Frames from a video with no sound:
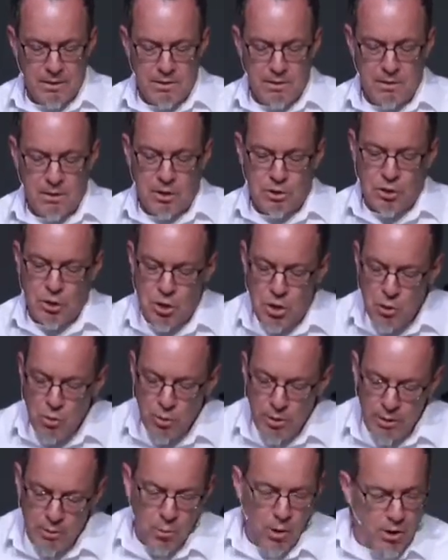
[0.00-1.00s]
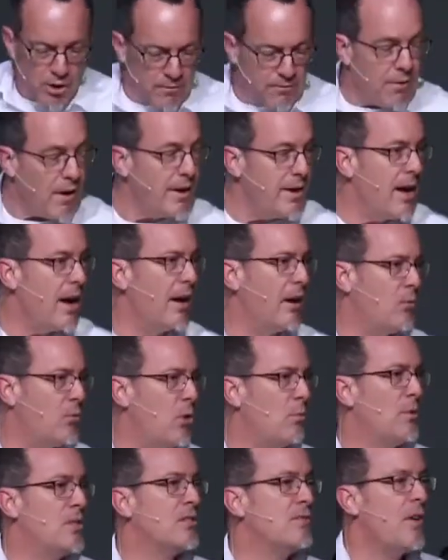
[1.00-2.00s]
So you are what you find out in
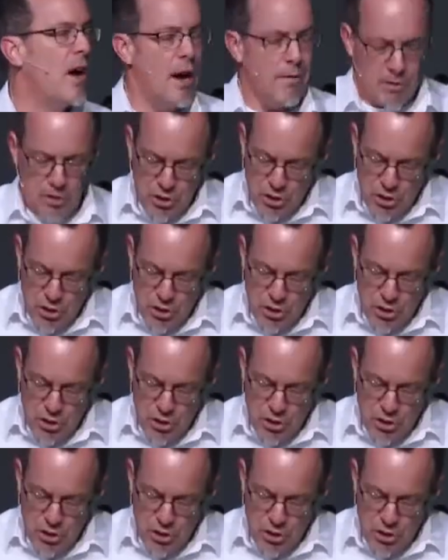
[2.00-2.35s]
Romans 5 is